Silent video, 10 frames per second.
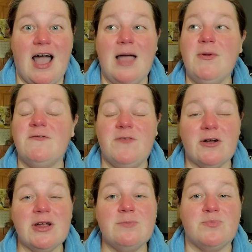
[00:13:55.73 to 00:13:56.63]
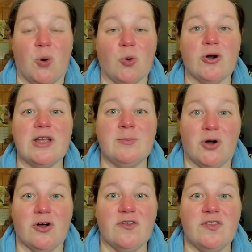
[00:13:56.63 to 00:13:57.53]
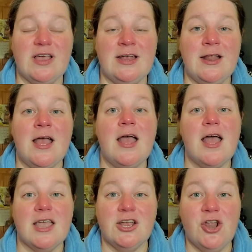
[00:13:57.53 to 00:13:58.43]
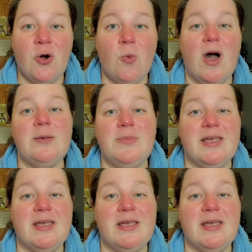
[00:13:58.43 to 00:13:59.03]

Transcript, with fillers: I'm a very boring person, and you know what?